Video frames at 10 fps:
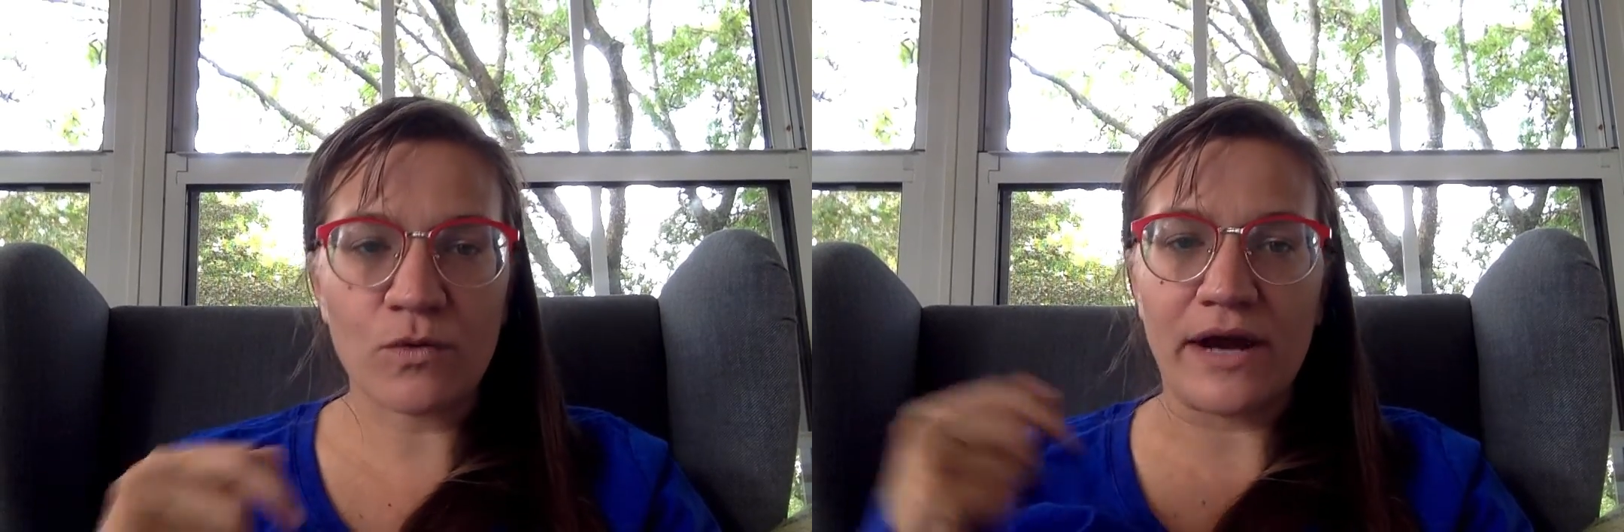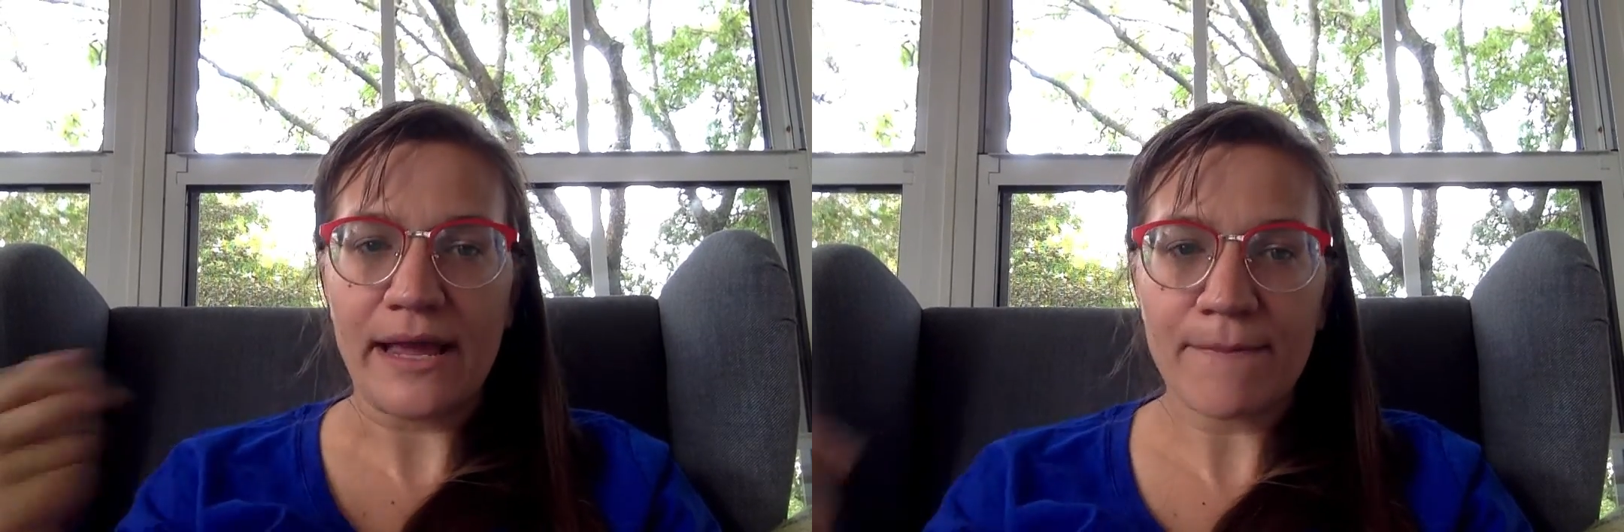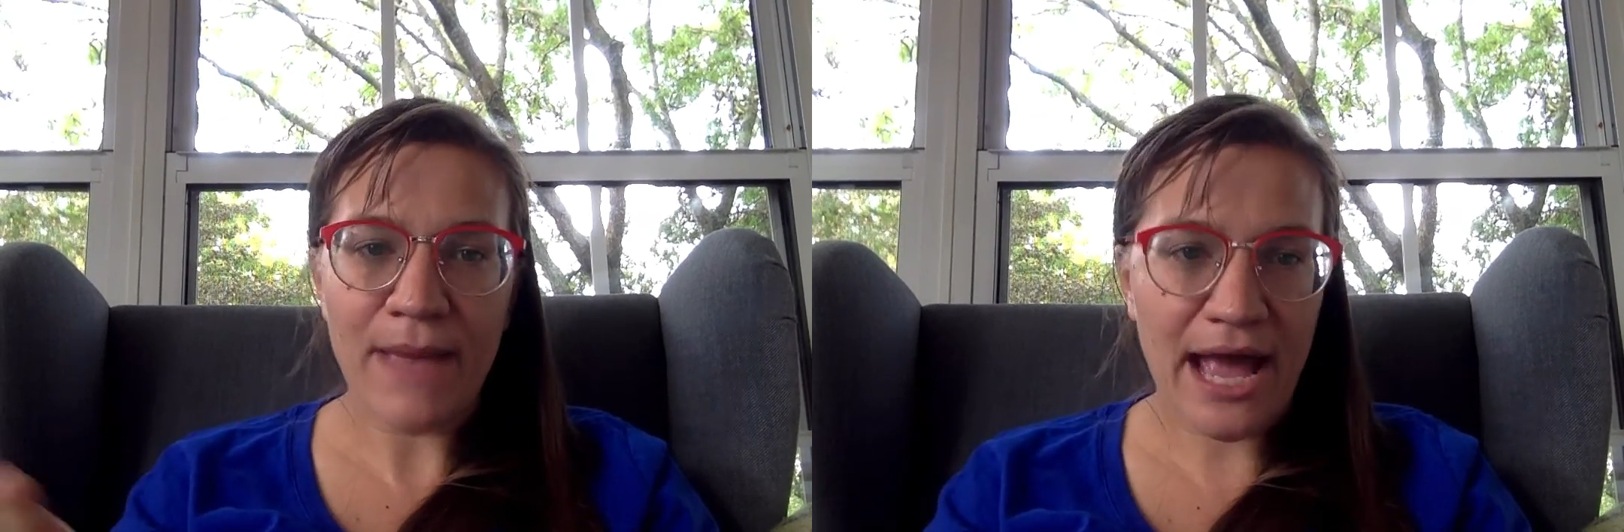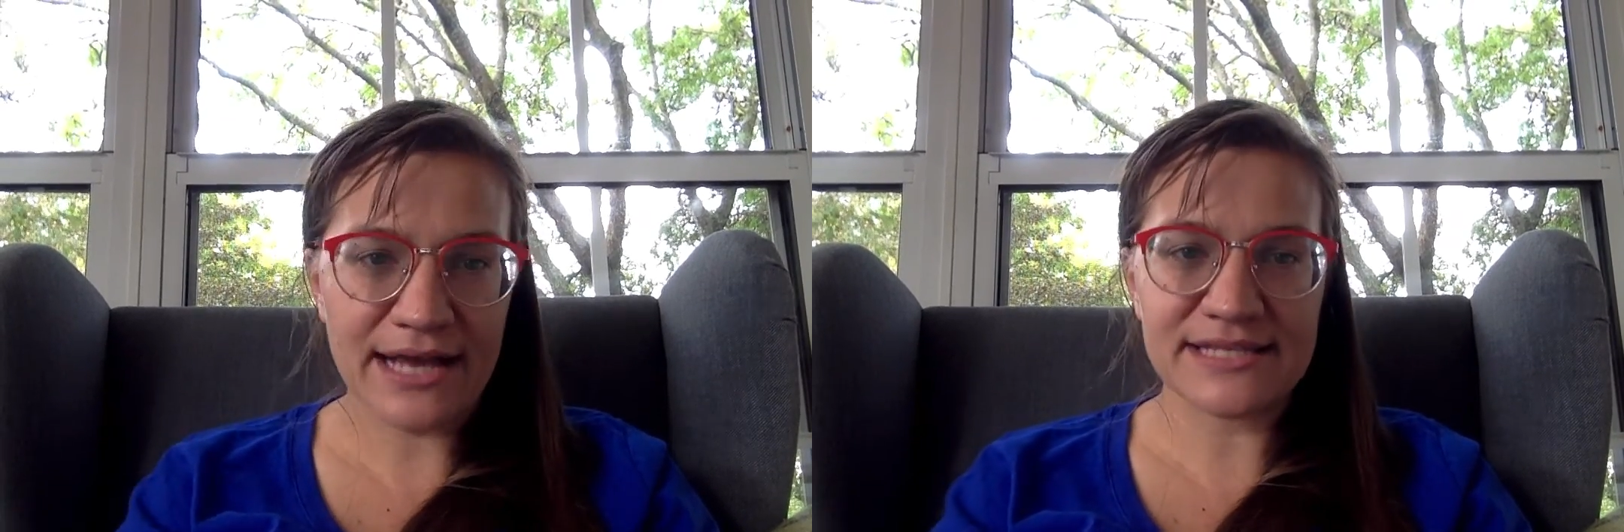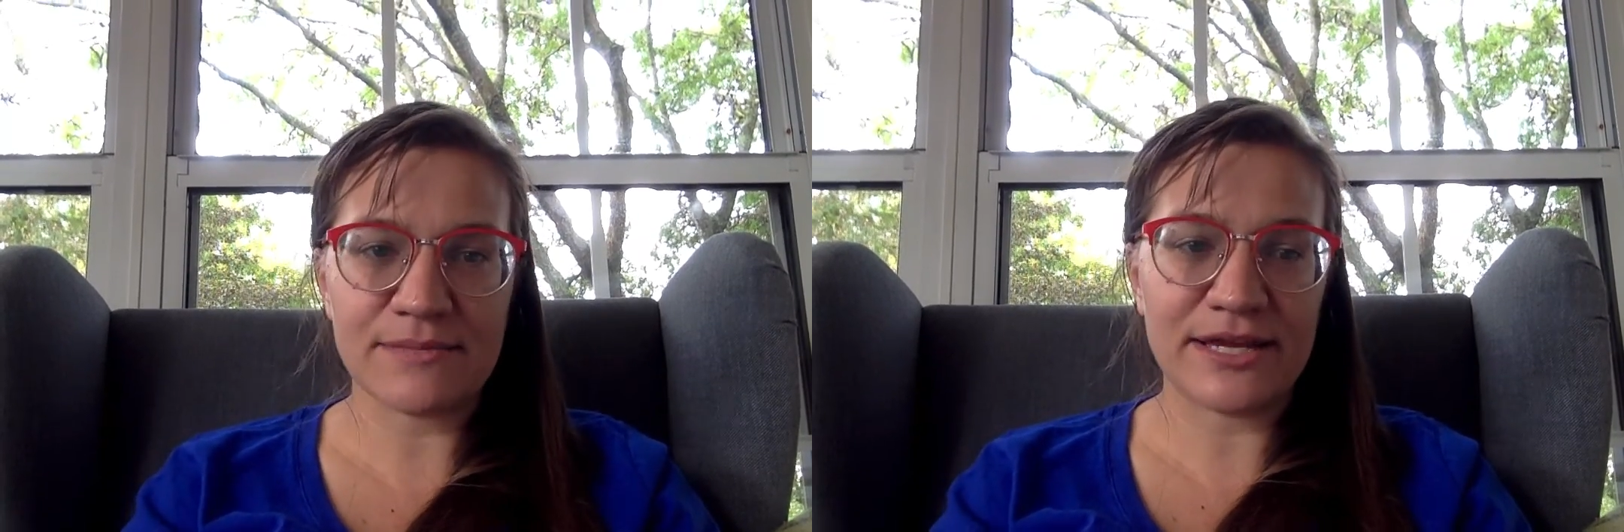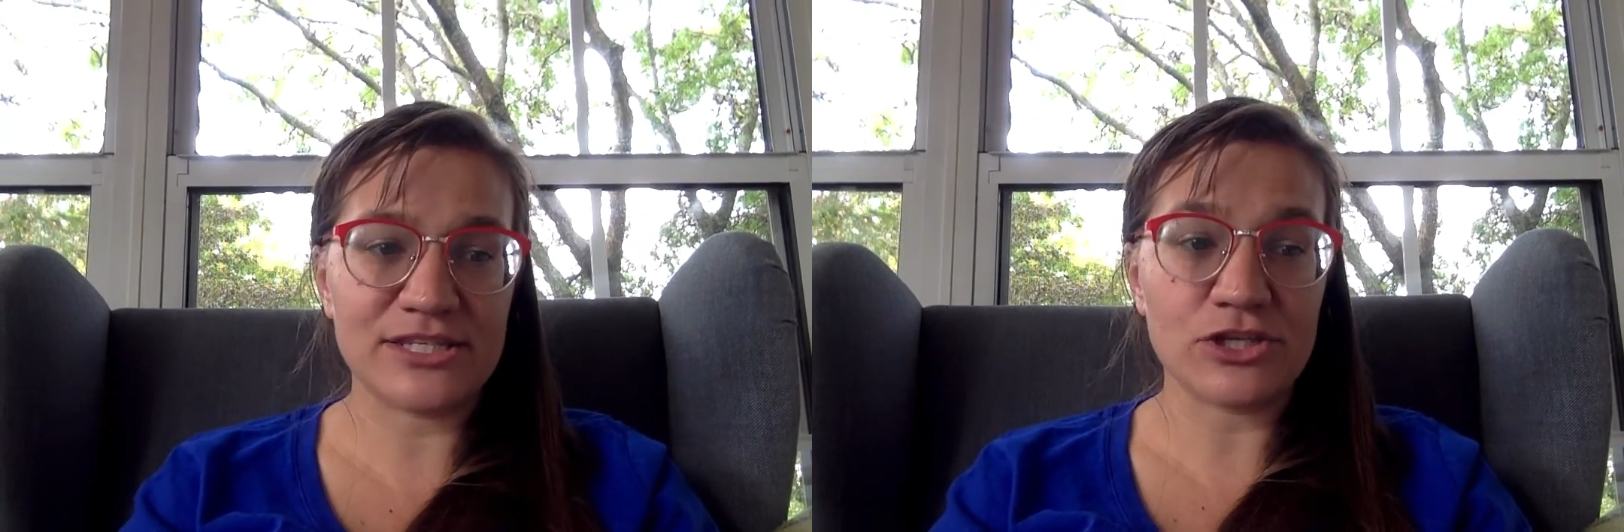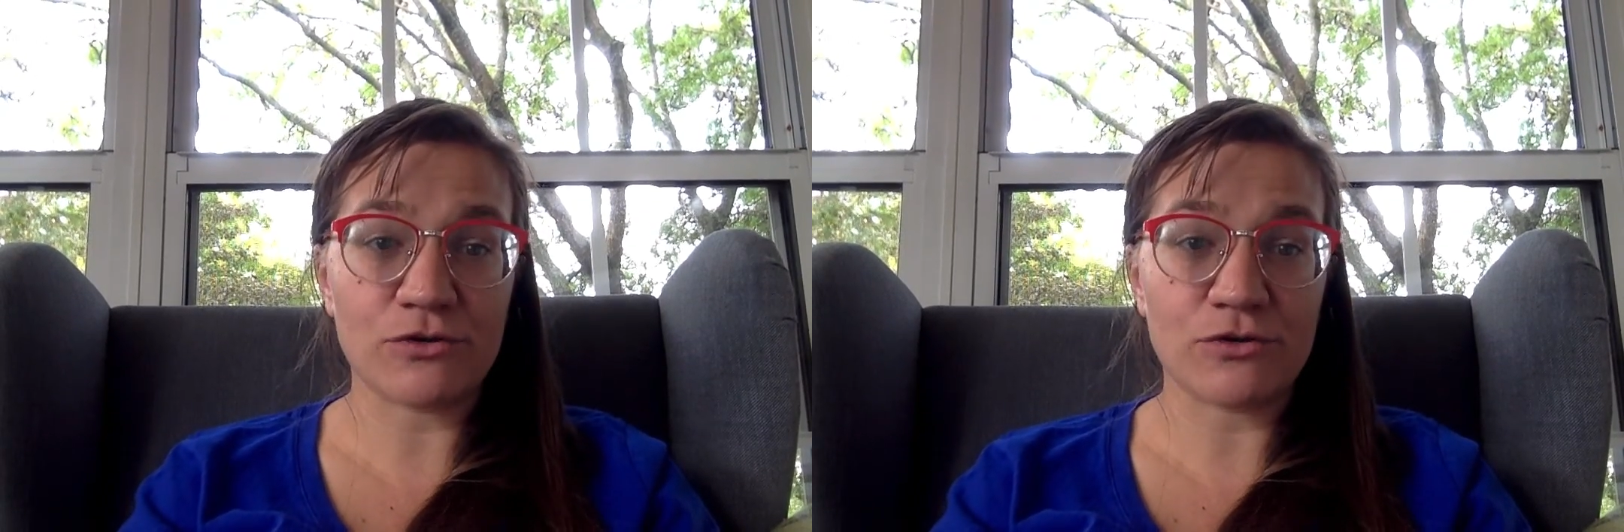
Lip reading: or impacts the places